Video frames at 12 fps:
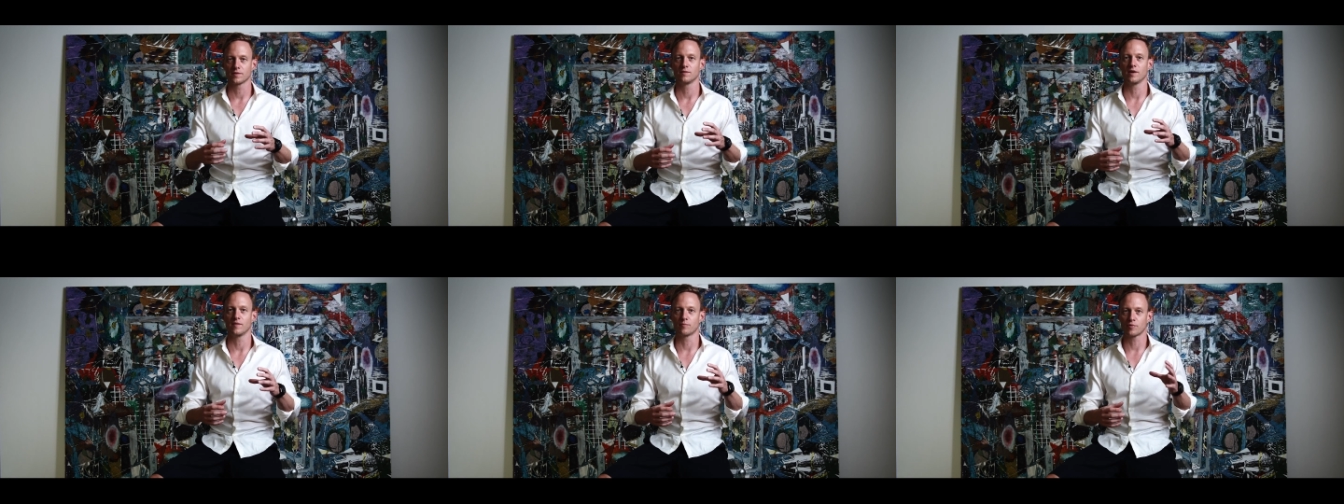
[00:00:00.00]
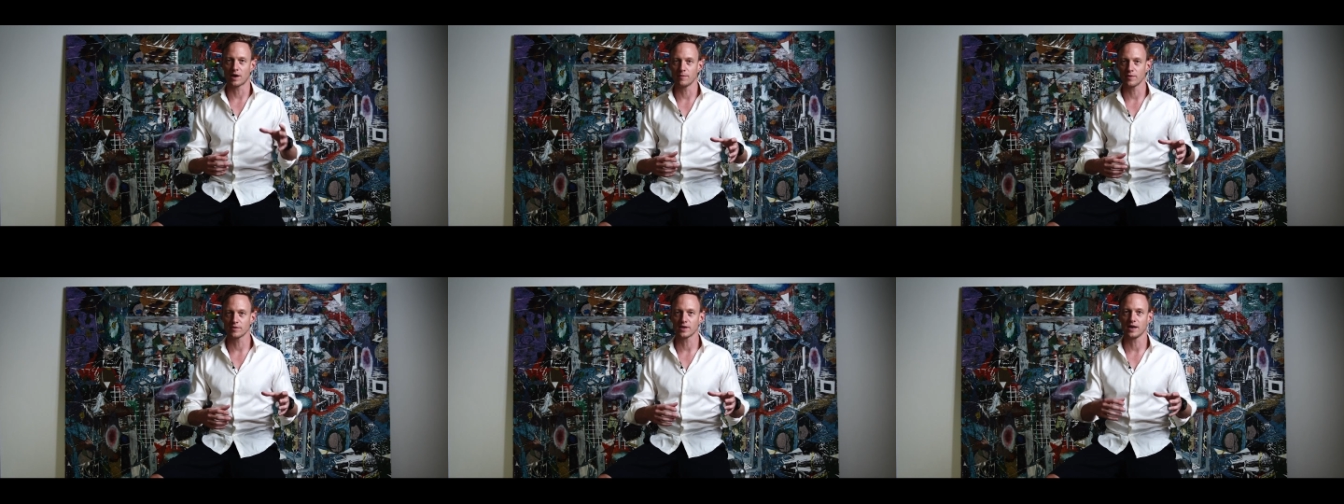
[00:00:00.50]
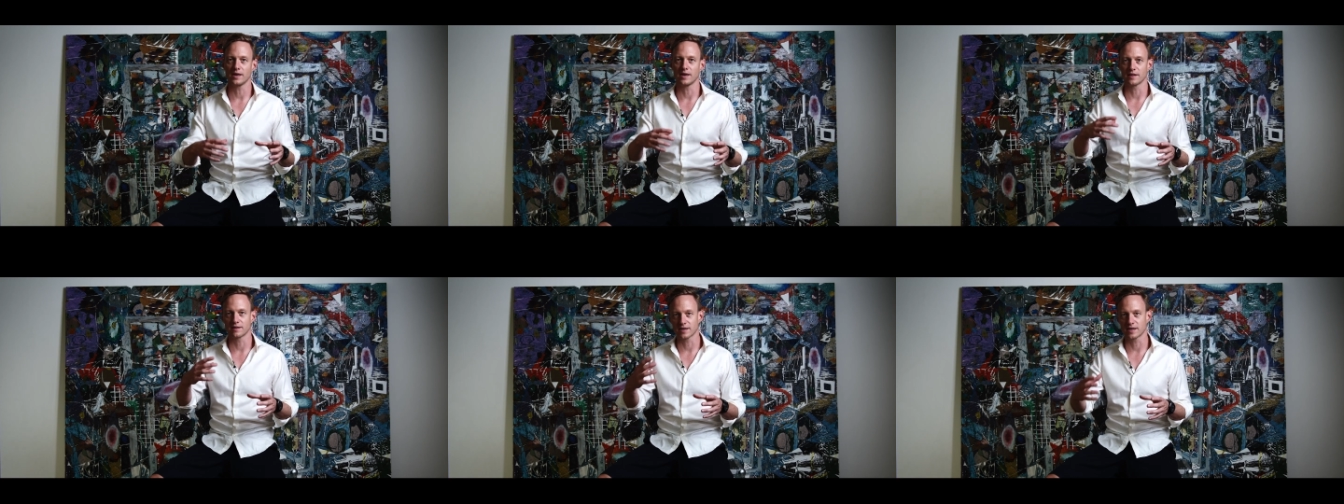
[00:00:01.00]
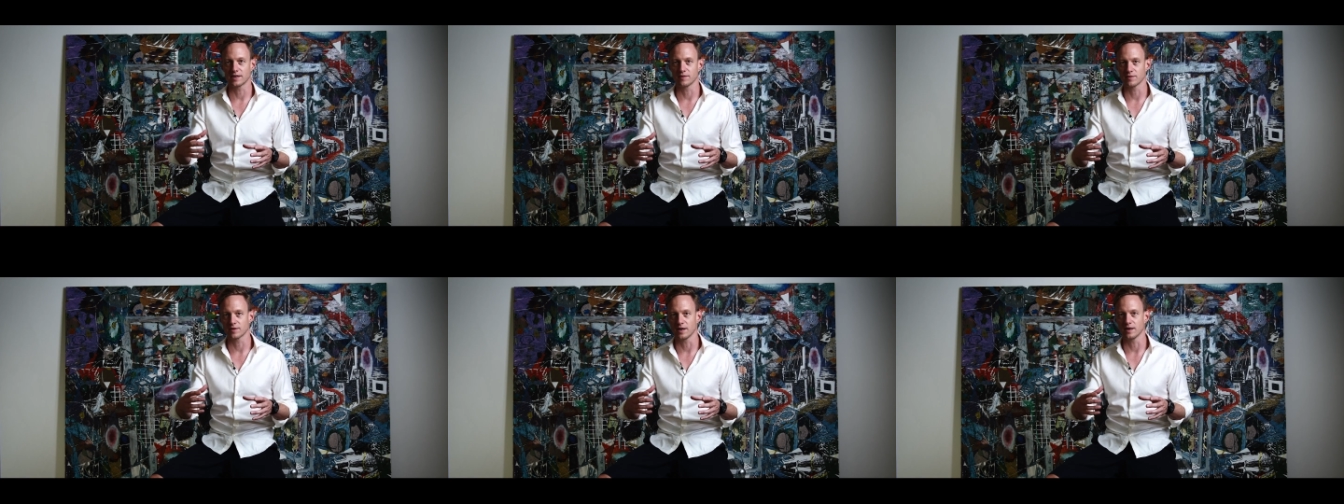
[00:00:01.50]
You have a primary side and a
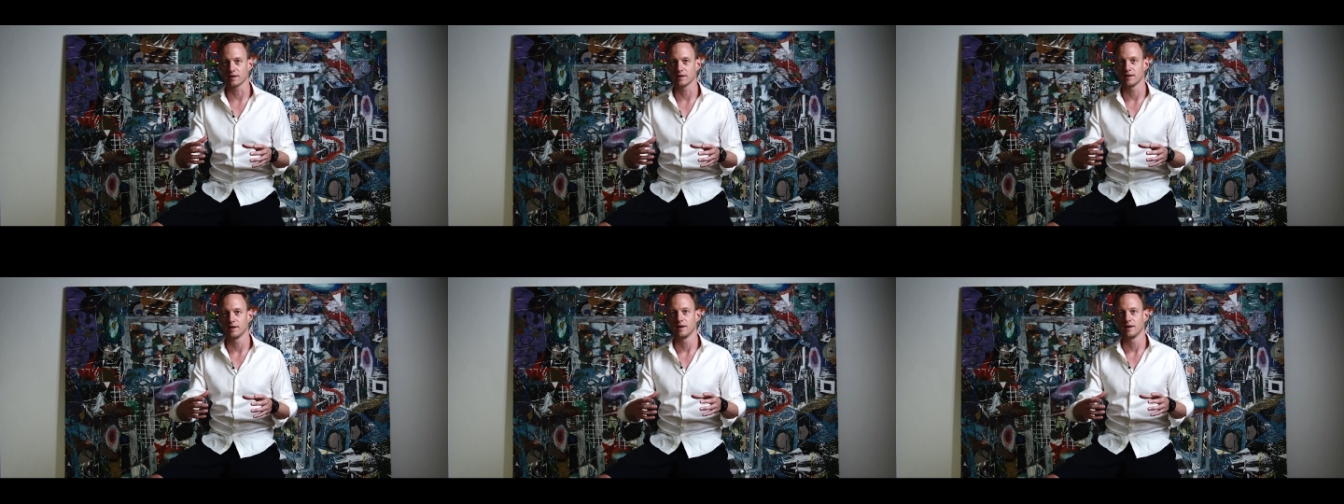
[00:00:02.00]
secondary side.